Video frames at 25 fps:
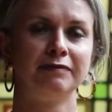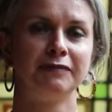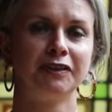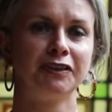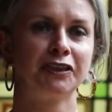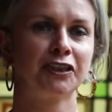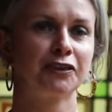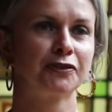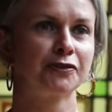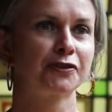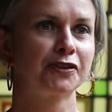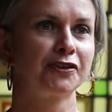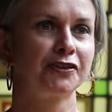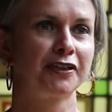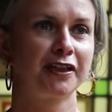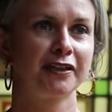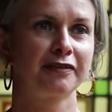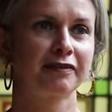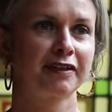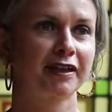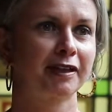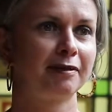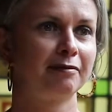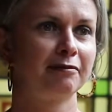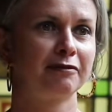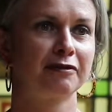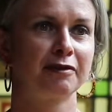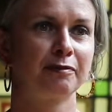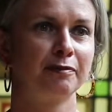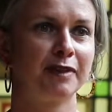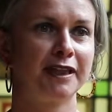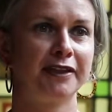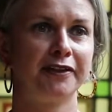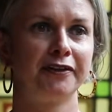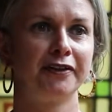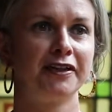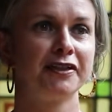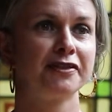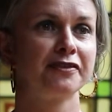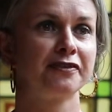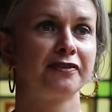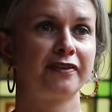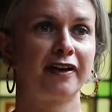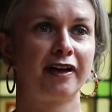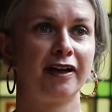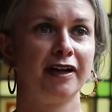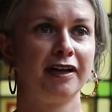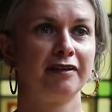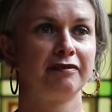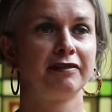children that have come from when they're under
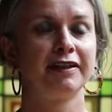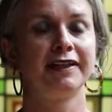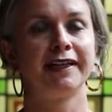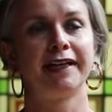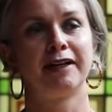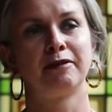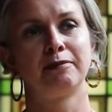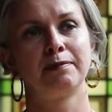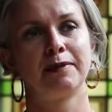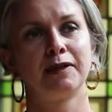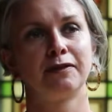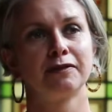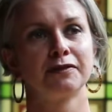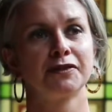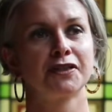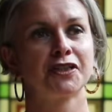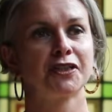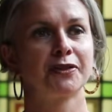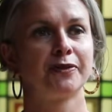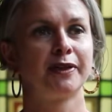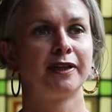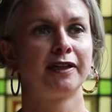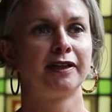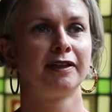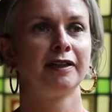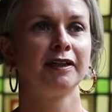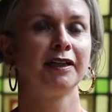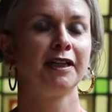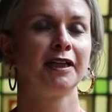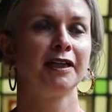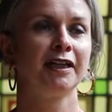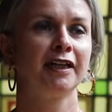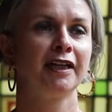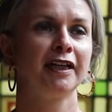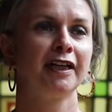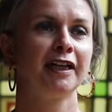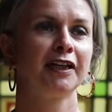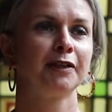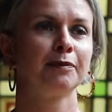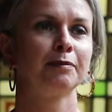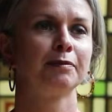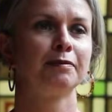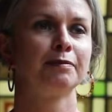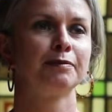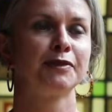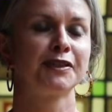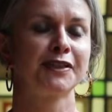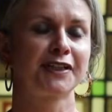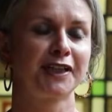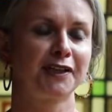5 and now belong to our
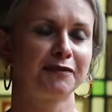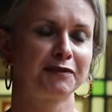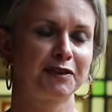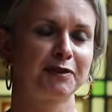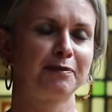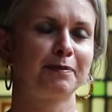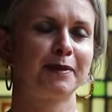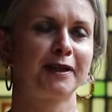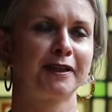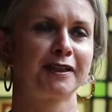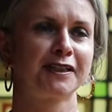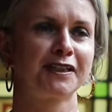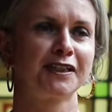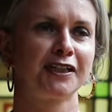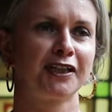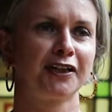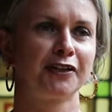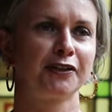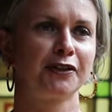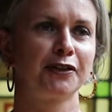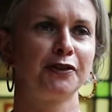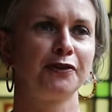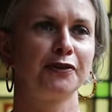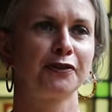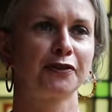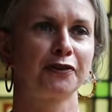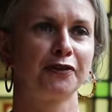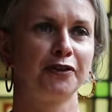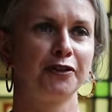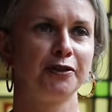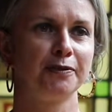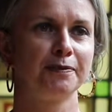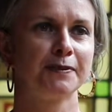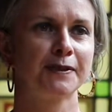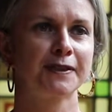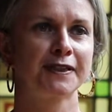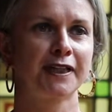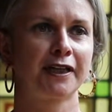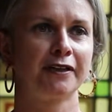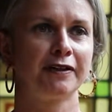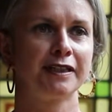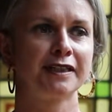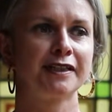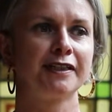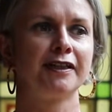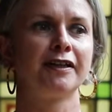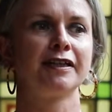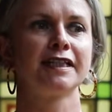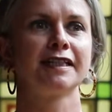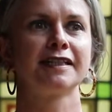Preservative Party, our youth group. So
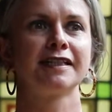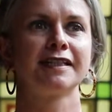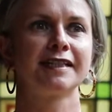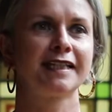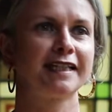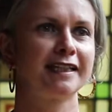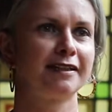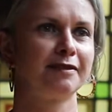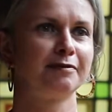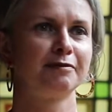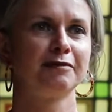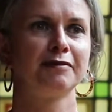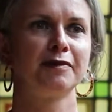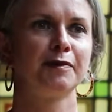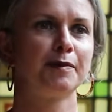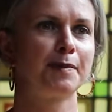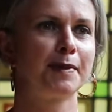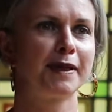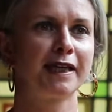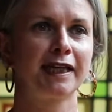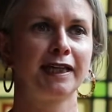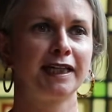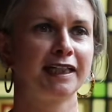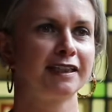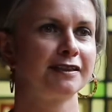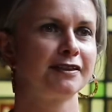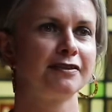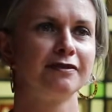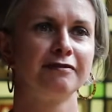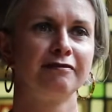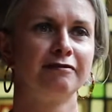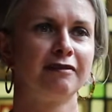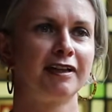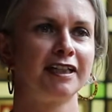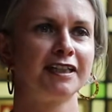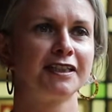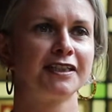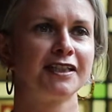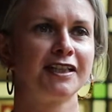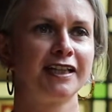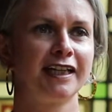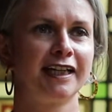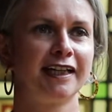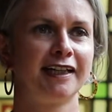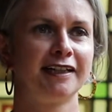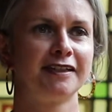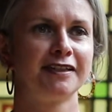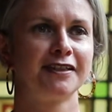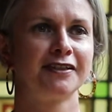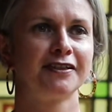it's nice to see them from the beginning right to the
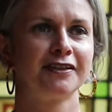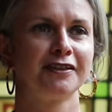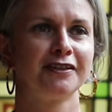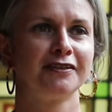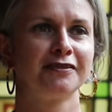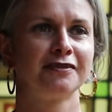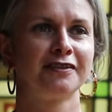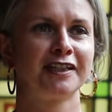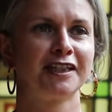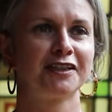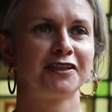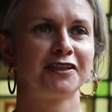end of their